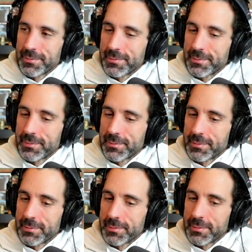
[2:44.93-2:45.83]

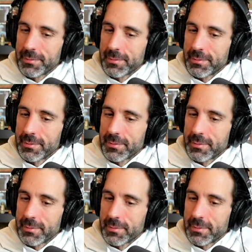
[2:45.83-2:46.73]

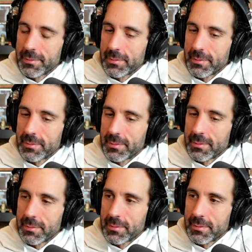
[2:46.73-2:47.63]

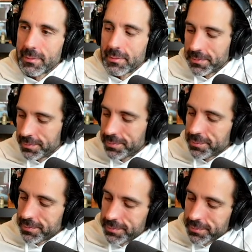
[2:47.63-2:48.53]

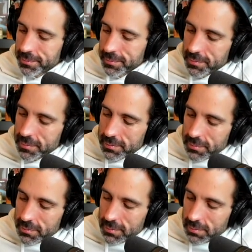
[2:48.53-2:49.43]

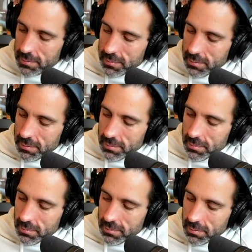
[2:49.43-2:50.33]

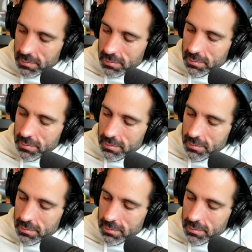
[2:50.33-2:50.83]
(not speaking)